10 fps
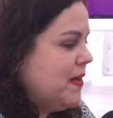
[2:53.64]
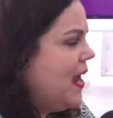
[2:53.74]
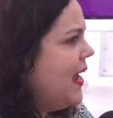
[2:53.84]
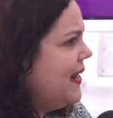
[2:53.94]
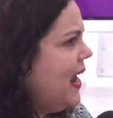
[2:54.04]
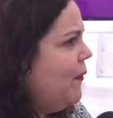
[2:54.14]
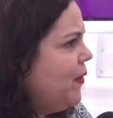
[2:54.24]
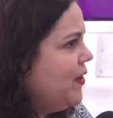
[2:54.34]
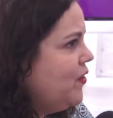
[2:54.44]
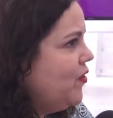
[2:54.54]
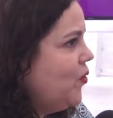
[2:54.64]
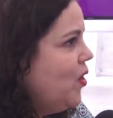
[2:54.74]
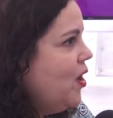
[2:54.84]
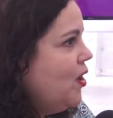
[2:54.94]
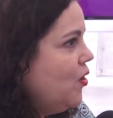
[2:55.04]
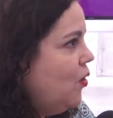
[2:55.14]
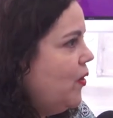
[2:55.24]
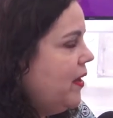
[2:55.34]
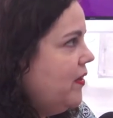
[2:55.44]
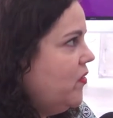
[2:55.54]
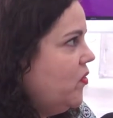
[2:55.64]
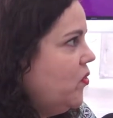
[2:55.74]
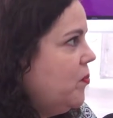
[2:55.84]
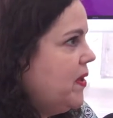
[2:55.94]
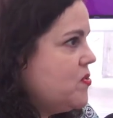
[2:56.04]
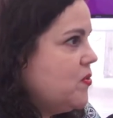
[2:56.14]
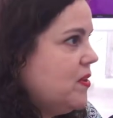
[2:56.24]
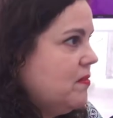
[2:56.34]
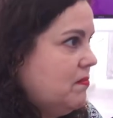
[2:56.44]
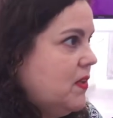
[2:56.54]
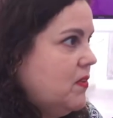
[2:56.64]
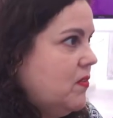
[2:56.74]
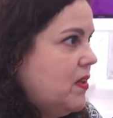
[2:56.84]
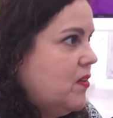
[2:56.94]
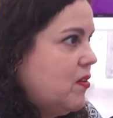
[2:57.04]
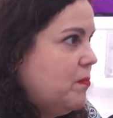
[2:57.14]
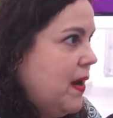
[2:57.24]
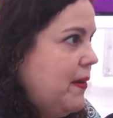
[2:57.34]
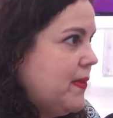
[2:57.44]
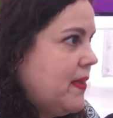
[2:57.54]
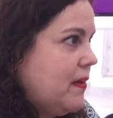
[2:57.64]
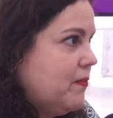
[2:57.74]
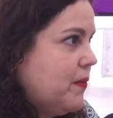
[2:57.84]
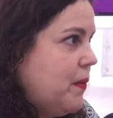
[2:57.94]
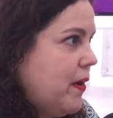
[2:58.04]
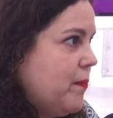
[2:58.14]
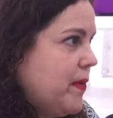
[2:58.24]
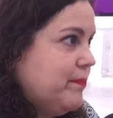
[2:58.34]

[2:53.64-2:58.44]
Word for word: and how are you going to make sure that you know that you comply with that requirement?